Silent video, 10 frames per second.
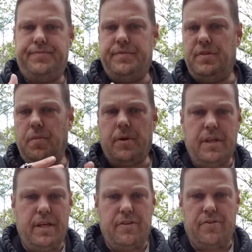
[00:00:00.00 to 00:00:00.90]

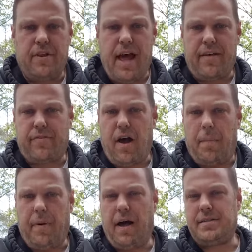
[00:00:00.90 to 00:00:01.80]
Typically, there's glass
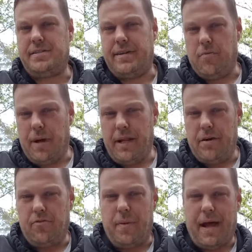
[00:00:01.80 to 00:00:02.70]
top boxes. Everybody
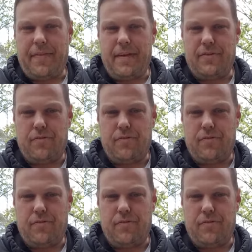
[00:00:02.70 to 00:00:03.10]
knows about this.